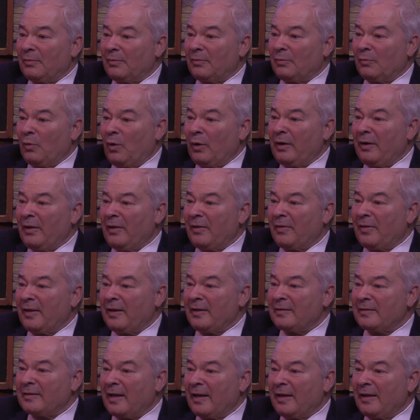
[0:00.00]
One of the
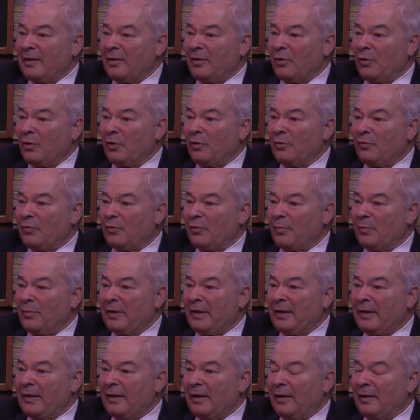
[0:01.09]
things I heard from
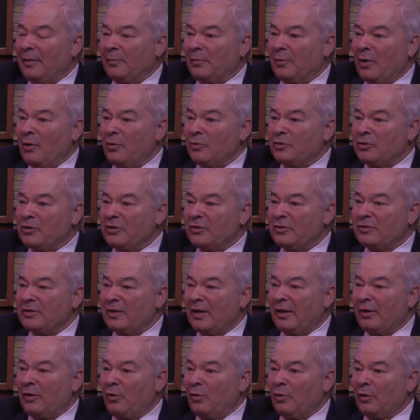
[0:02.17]
the coaches
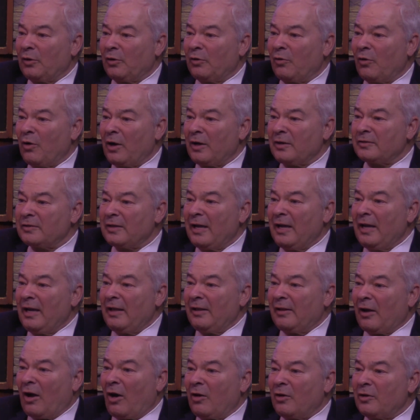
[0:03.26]
at Holy Cross,
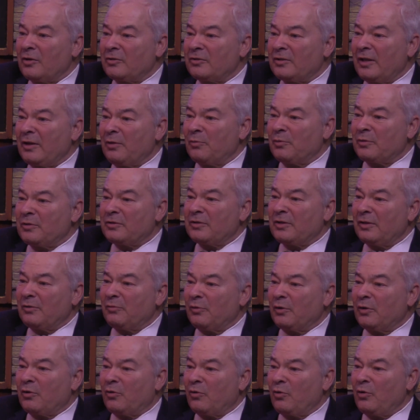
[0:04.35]
the hardest thing was
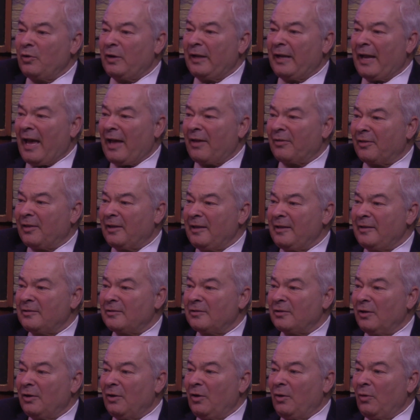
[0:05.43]
recruiting athletes
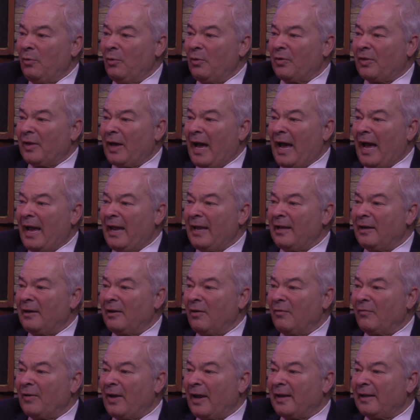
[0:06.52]
with a high
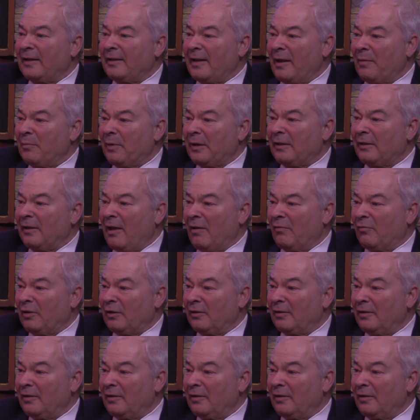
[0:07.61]
enough academic level.